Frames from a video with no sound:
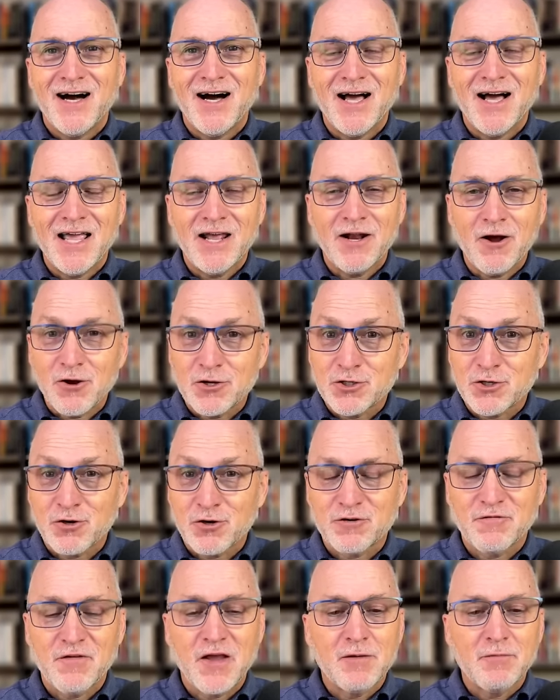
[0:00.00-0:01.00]
in our
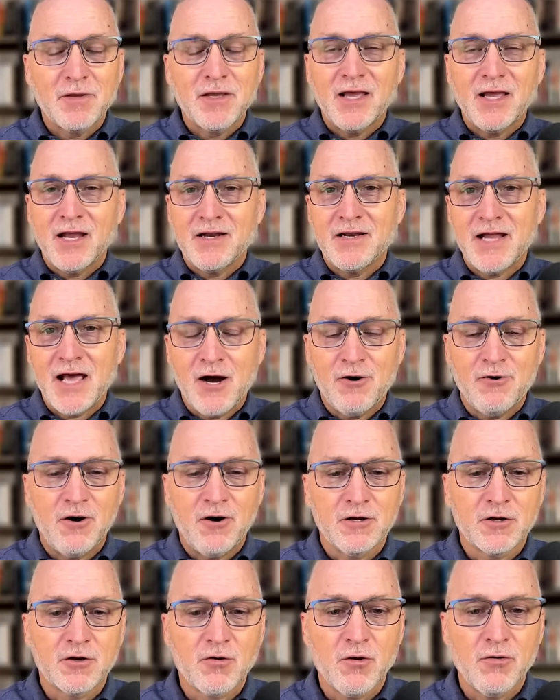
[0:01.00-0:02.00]
church family and now
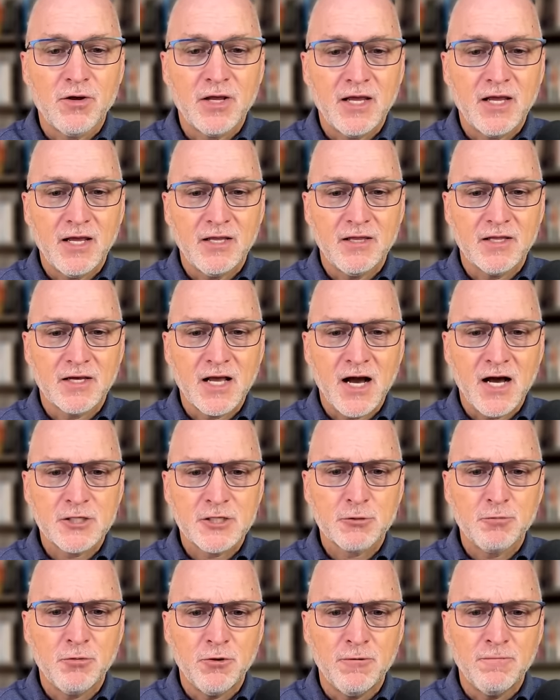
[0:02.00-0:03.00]
on Growing in the
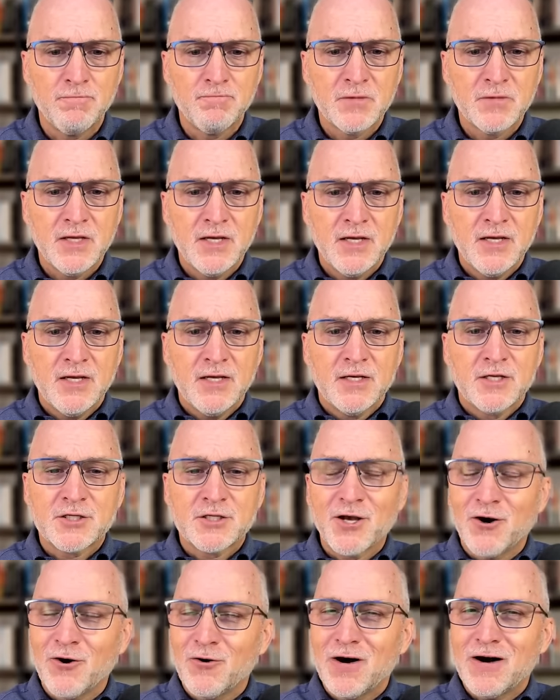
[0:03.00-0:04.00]
Gospel.
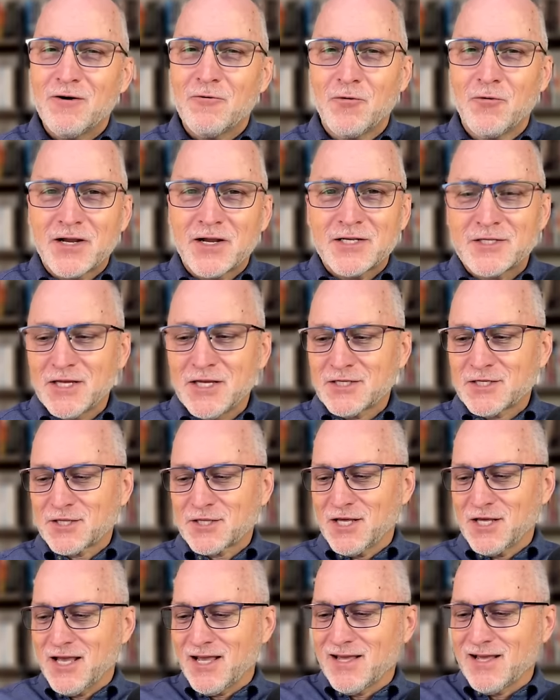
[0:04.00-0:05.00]
So what is this
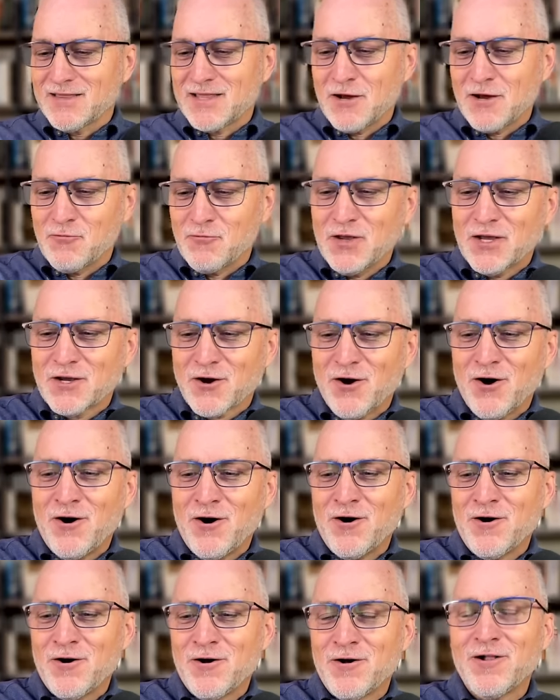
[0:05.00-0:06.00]
thing that we
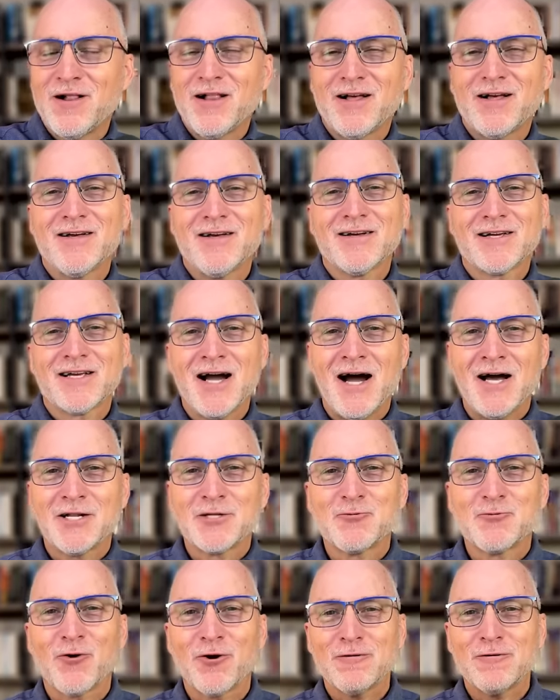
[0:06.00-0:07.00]
call God's
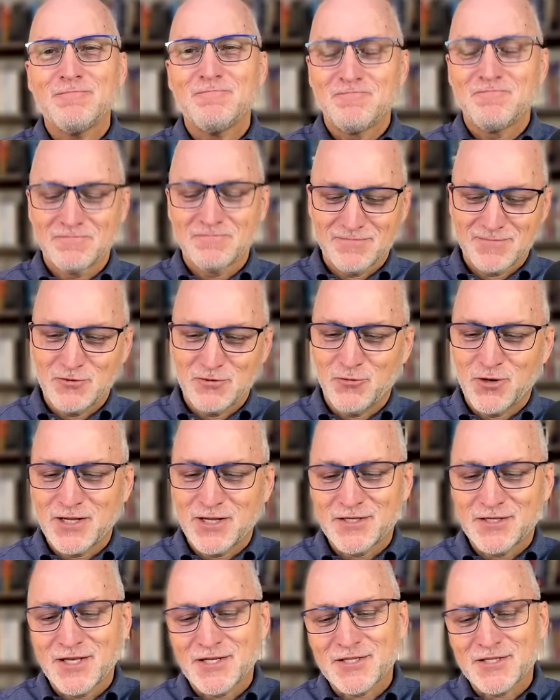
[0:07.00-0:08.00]
Word? What
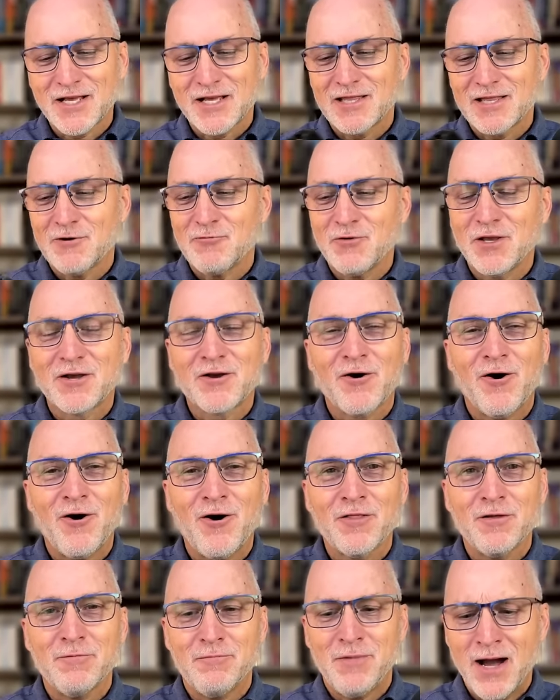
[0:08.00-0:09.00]
is this thing that we
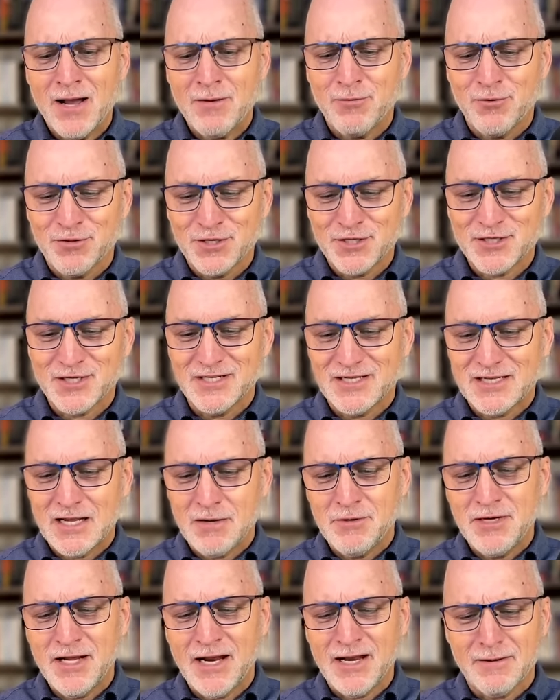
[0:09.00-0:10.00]
call the Bible? This
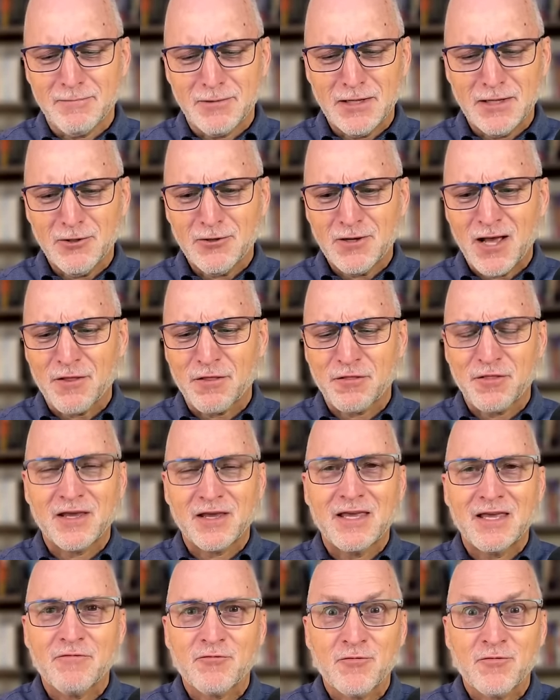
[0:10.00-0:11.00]
intimidating me. Look how
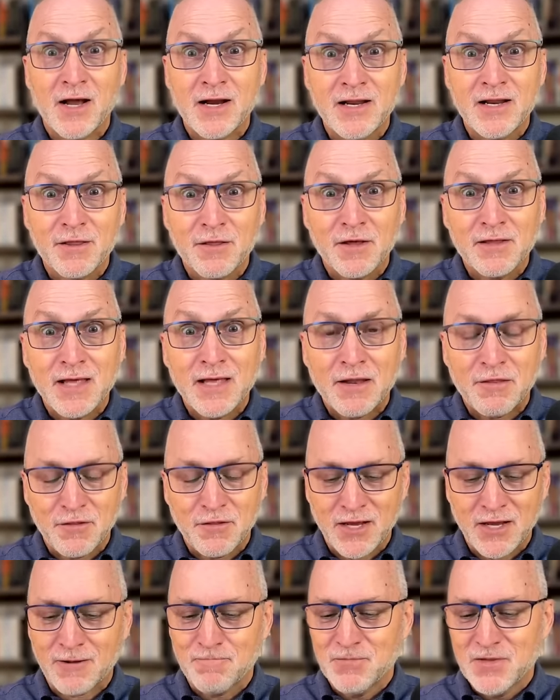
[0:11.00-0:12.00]
thick. You ever read anything that thick?